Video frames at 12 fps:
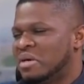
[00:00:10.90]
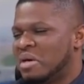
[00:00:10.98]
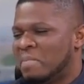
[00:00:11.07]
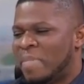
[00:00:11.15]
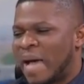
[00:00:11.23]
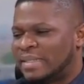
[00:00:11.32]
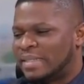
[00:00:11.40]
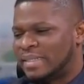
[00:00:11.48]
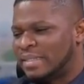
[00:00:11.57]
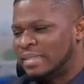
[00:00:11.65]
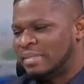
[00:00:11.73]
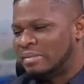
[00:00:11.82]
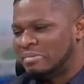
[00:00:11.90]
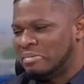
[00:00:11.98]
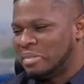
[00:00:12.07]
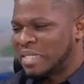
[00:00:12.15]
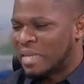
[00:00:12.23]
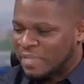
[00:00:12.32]
But
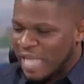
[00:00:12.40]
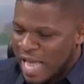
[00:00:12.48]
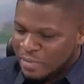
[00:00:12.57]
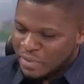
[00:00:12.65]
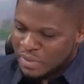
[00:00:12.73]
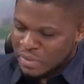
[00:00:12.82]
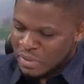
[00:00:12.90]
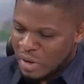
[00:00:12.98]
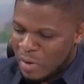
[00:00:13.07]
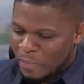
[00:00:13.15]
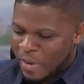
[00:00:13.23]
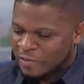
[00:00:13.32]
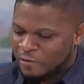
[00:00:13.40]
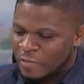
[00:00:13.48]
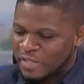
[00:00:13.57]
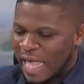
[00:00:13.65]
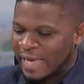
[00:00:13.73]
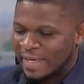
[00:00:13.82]
sometimes, on platforms like